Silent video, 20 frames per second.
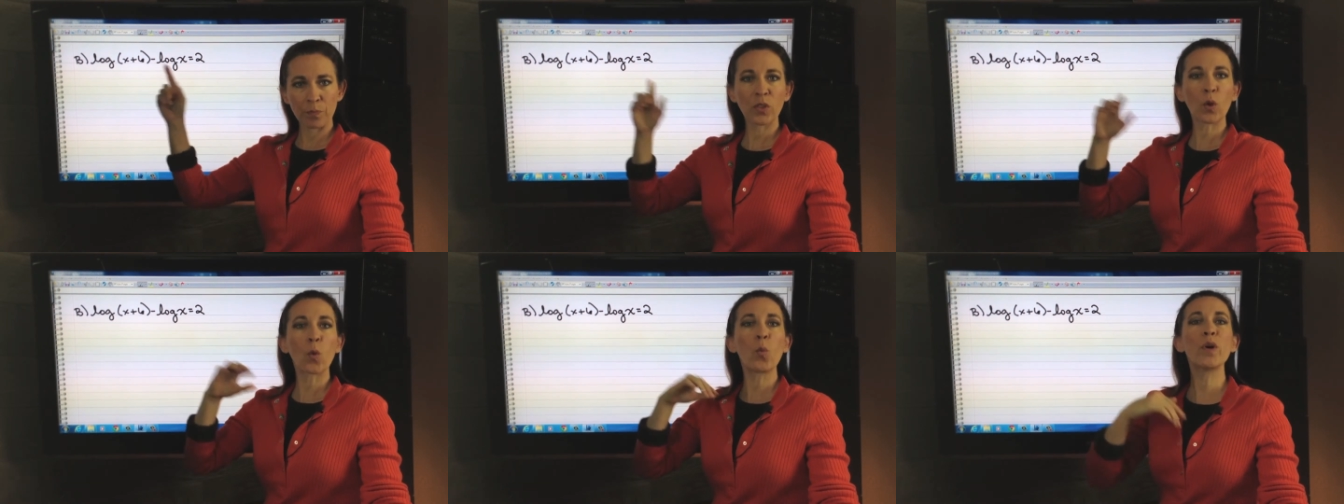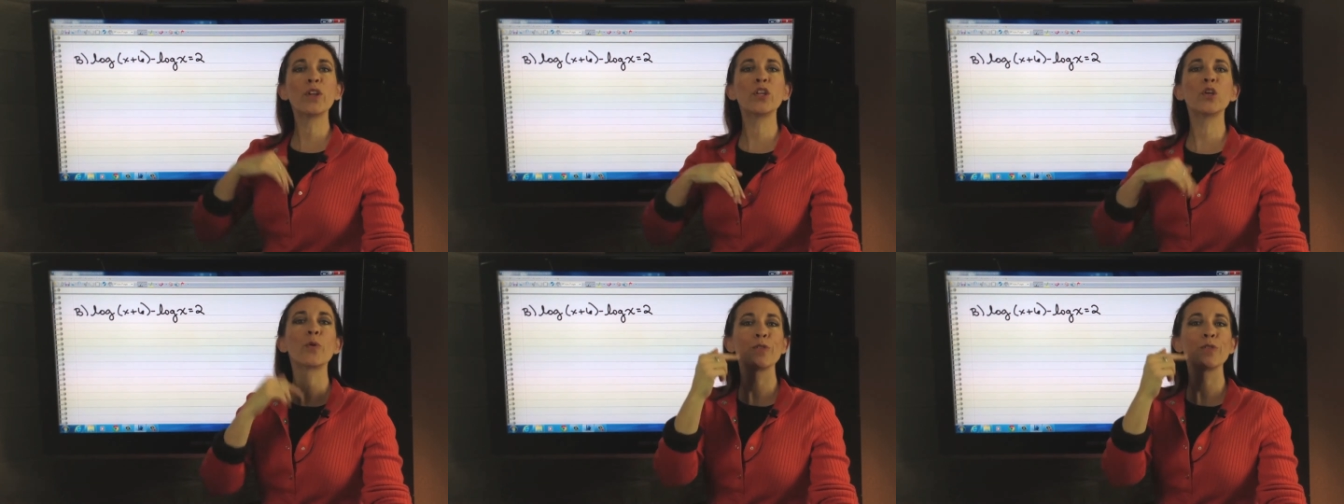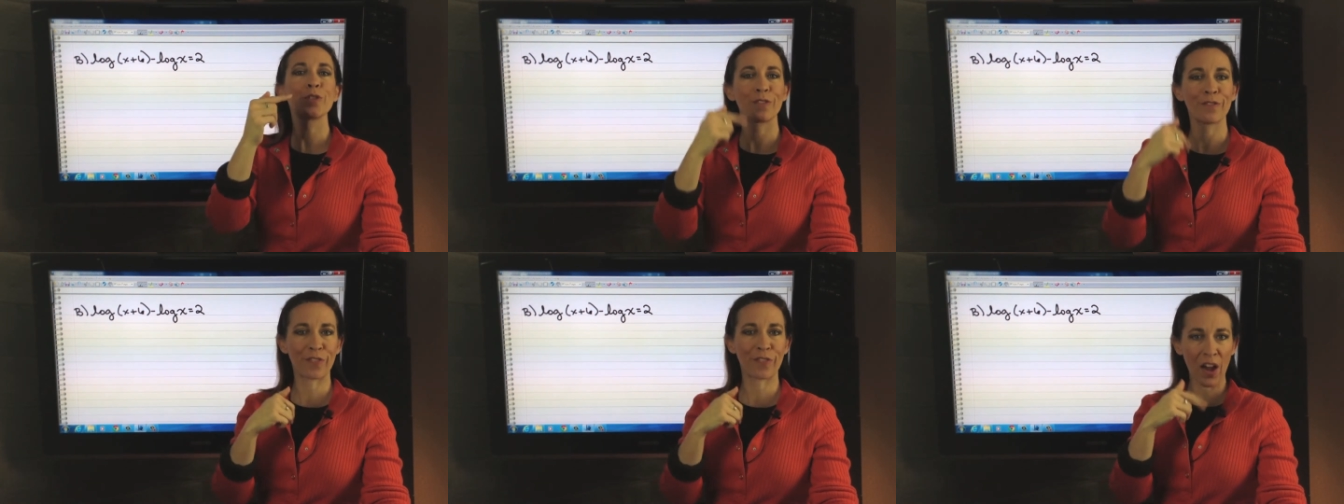When you are
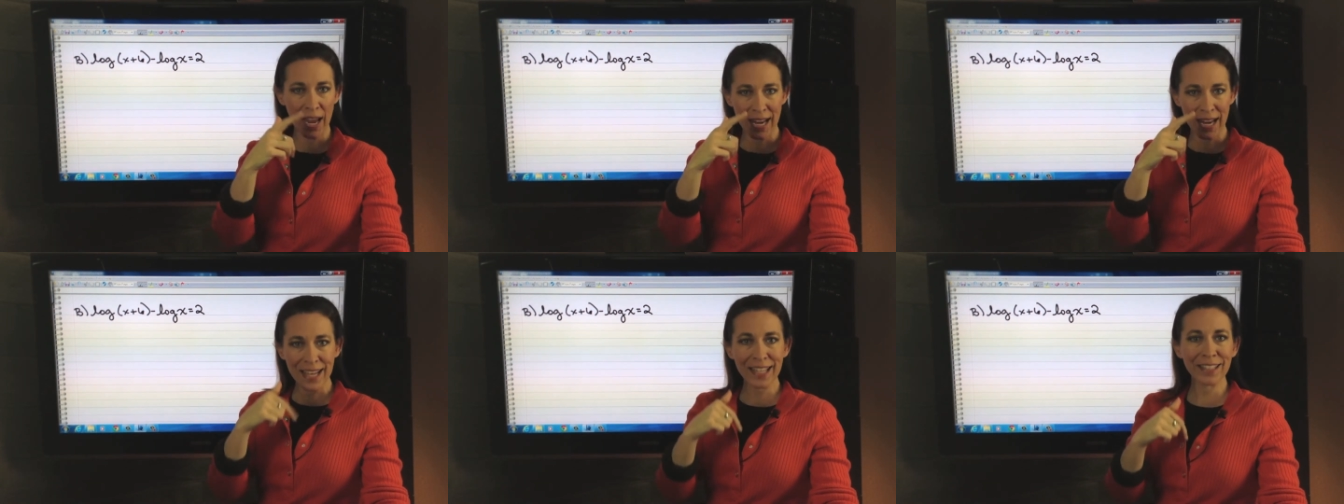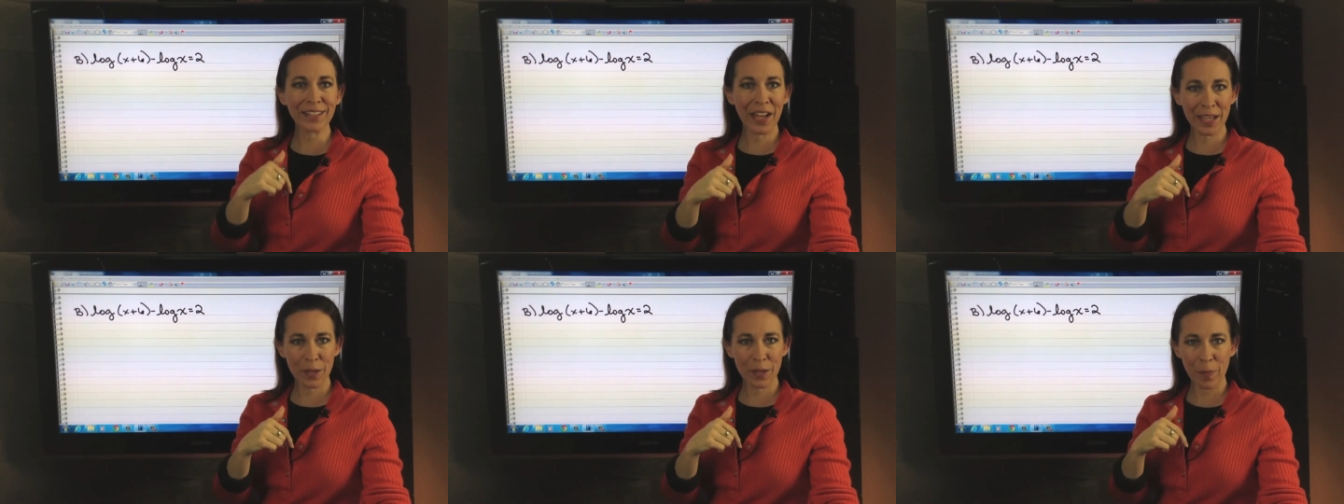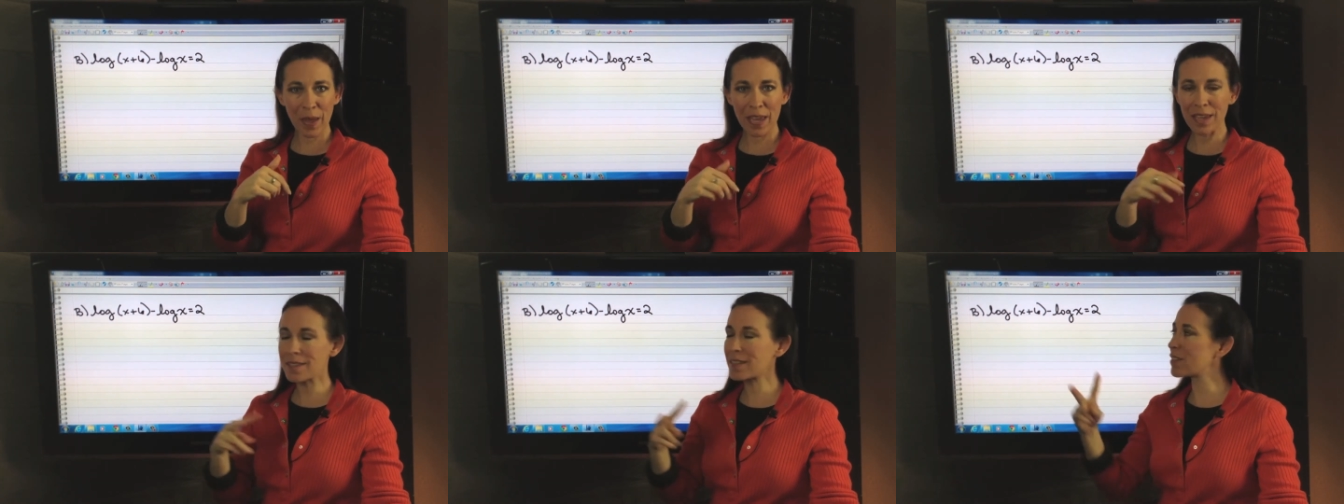dividing like
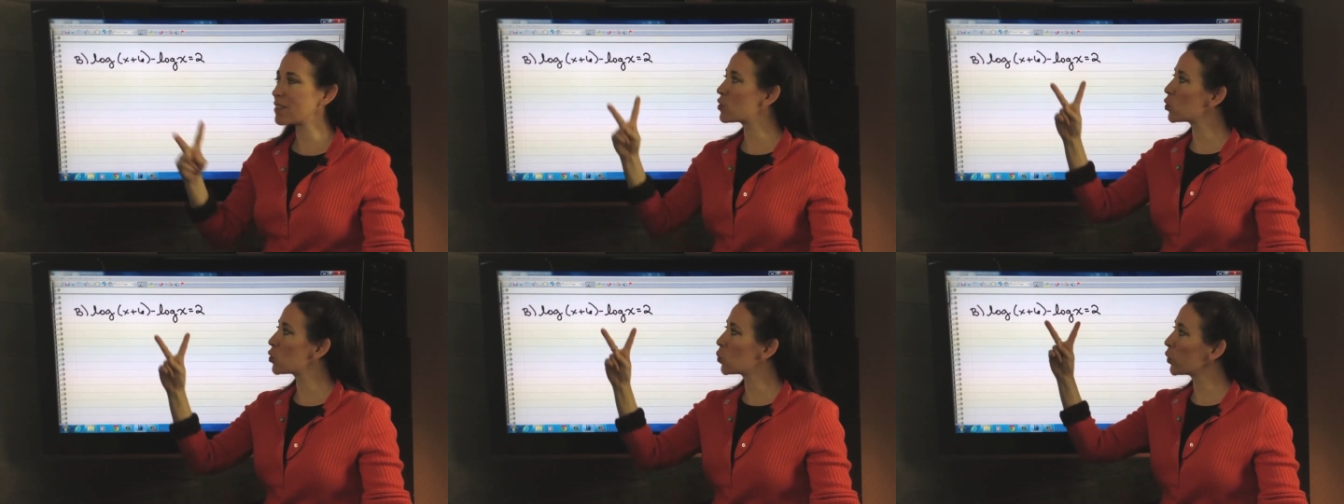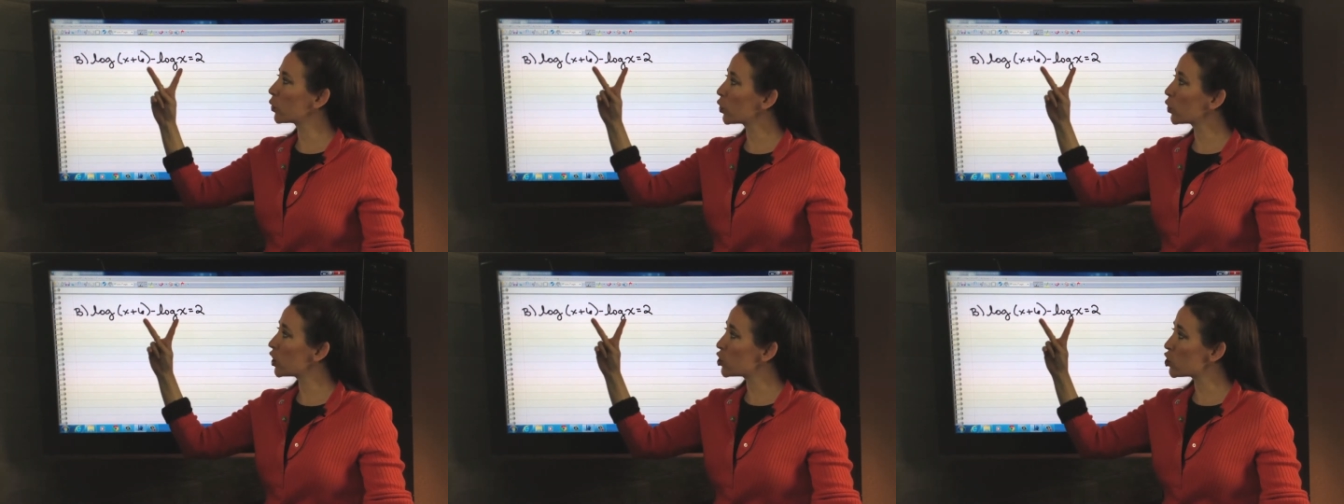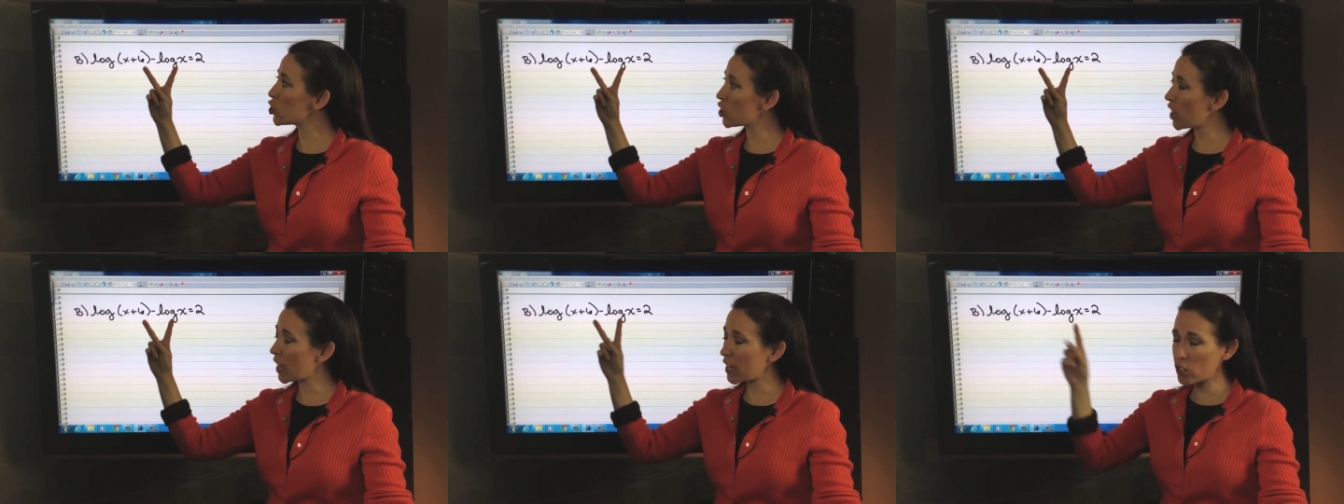bases. So we're going to
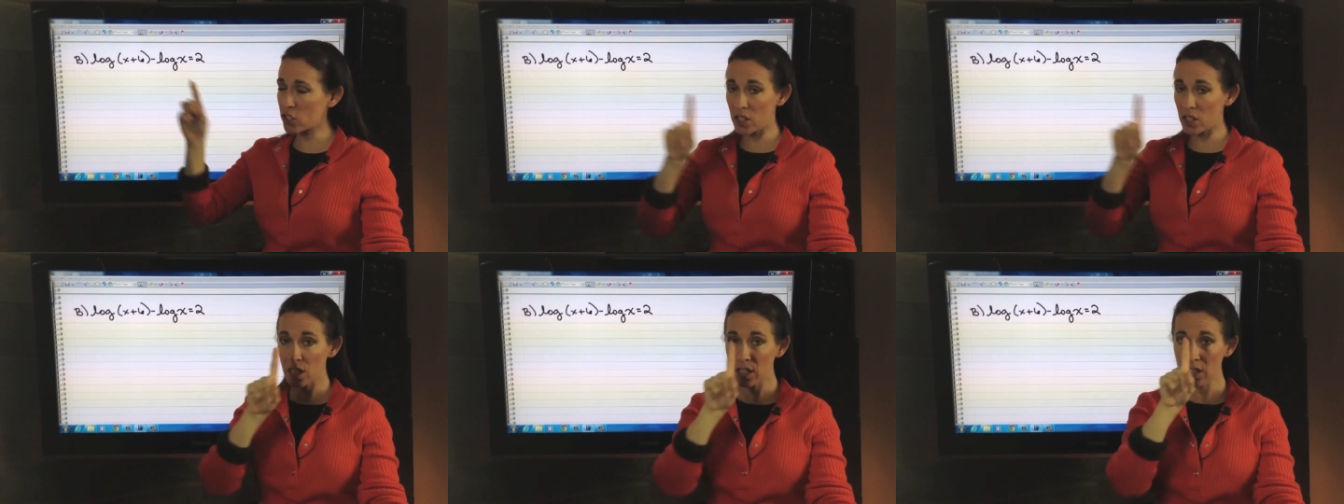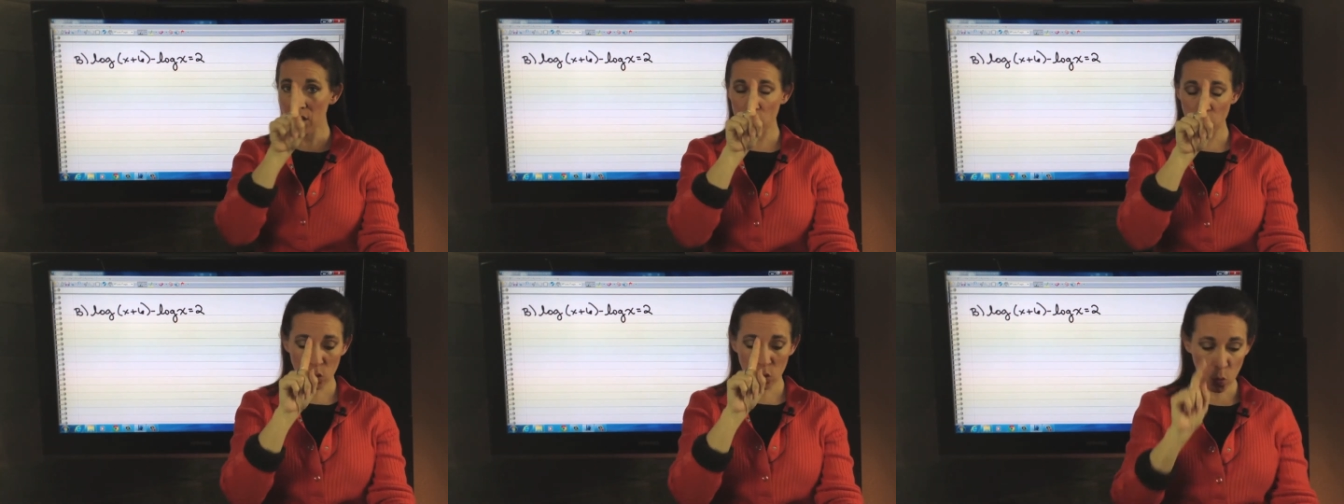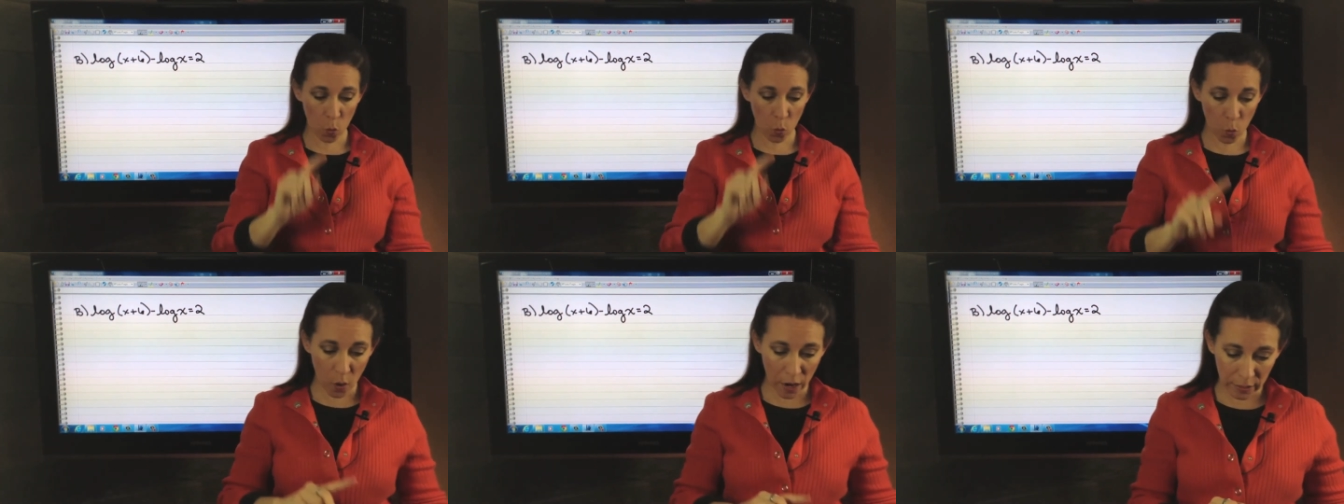change this to
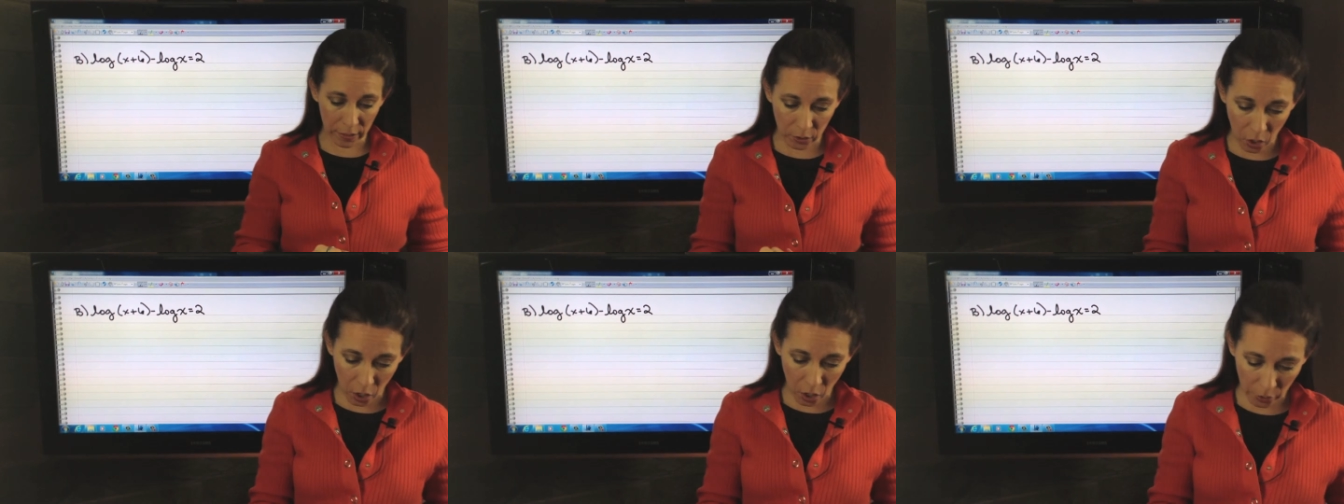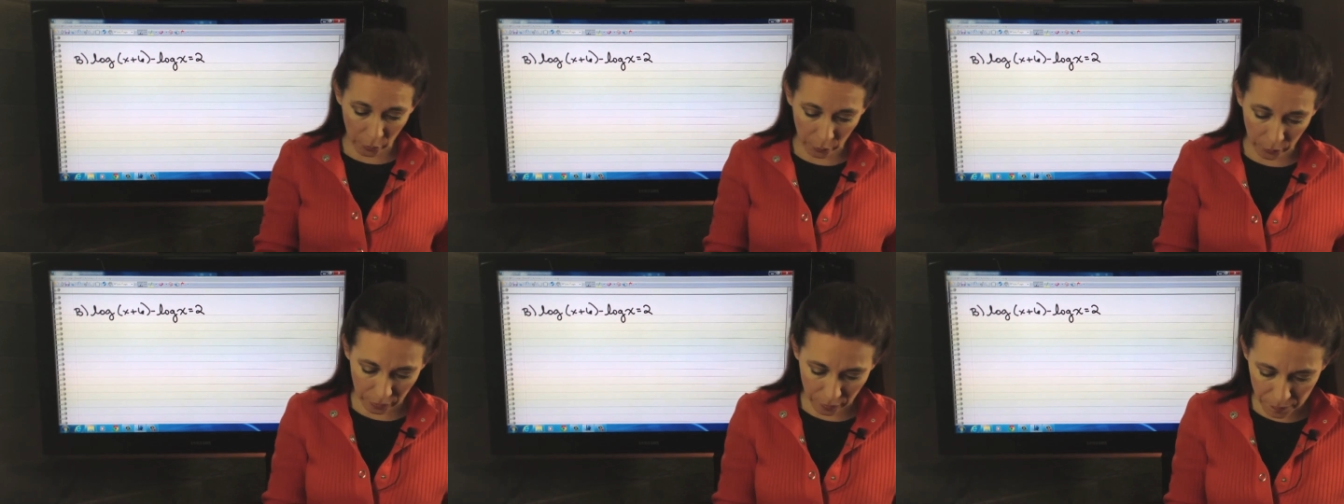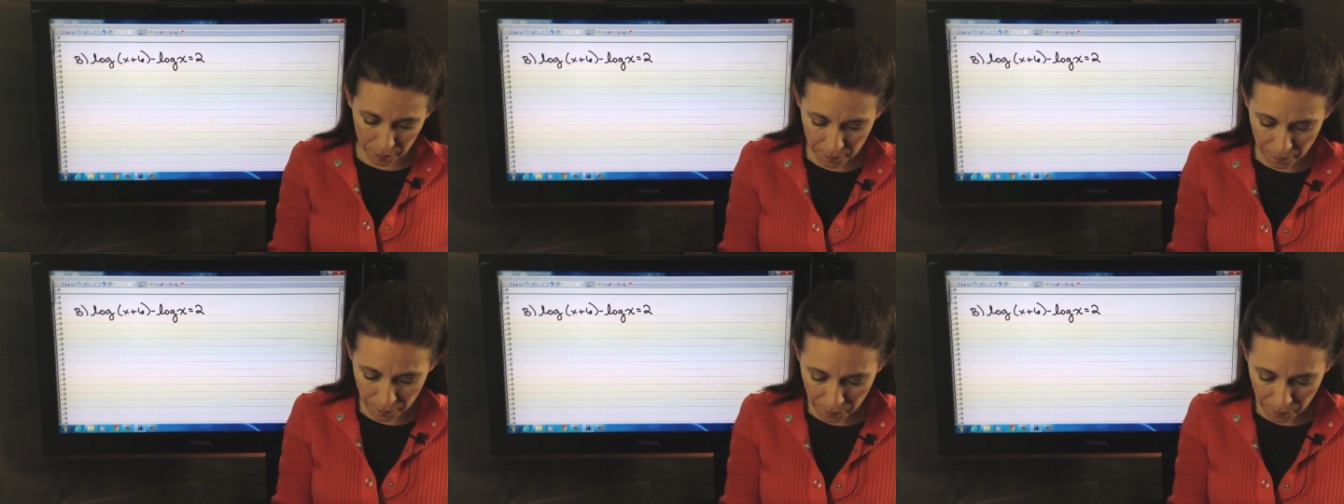1 logarithm